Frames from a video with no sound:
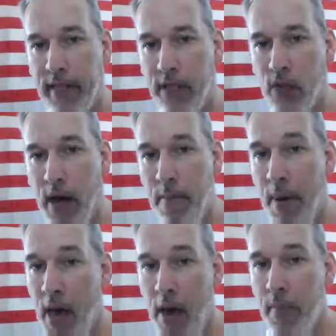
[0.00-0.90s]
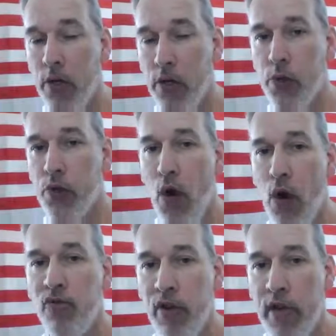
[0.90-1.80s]
this time because there's
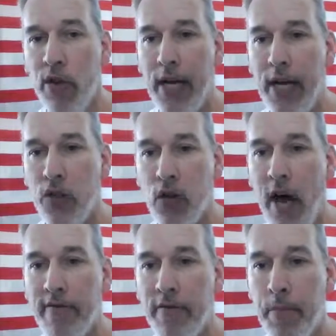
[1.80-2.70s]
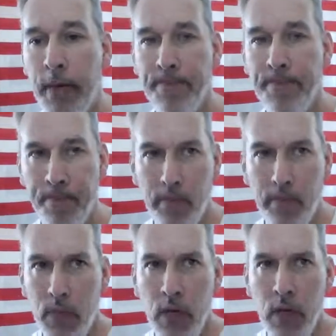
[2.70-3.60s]
no real national government.
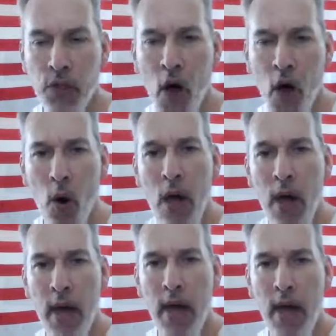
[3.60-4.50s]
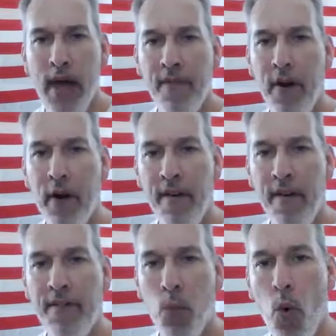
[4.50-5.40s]
So if
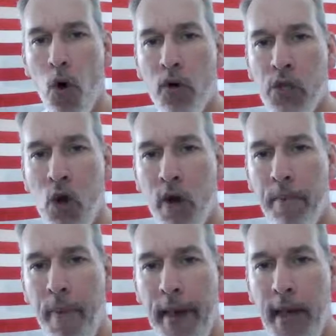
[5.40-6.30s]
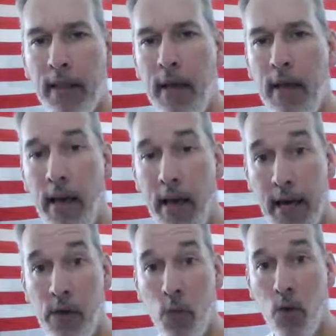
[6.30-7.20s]
the war is going badly,
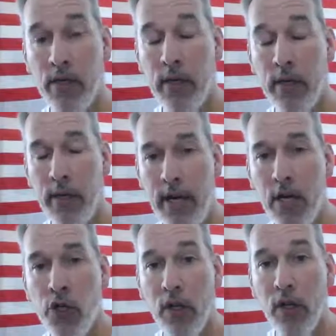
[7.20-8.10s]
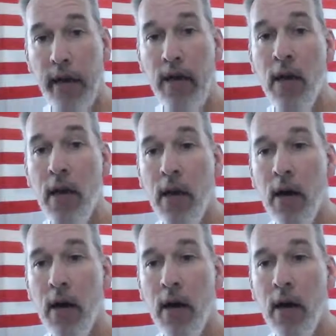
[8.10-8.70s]
as it was initially,